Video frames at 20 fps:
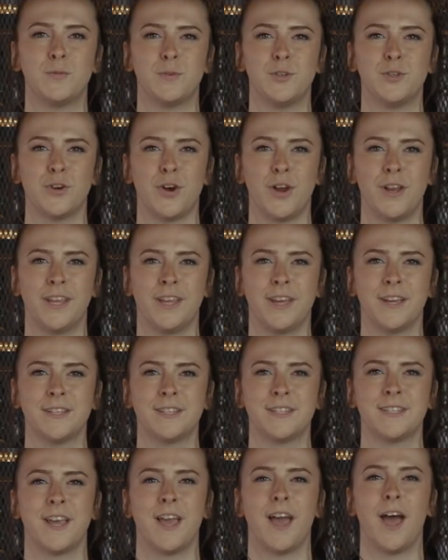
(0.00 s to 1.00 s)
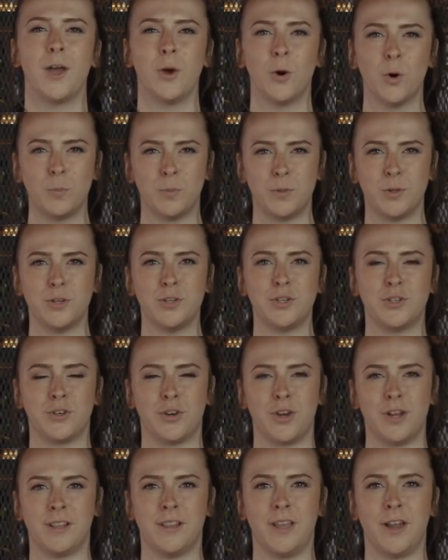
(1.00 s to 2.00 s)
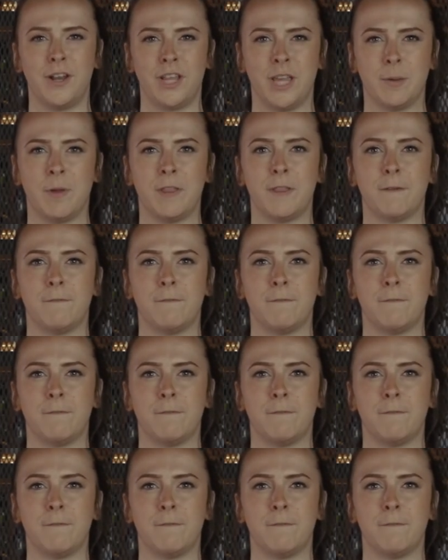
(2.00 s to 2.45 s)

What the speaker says: for joining us. I hope you enjoyed learning about the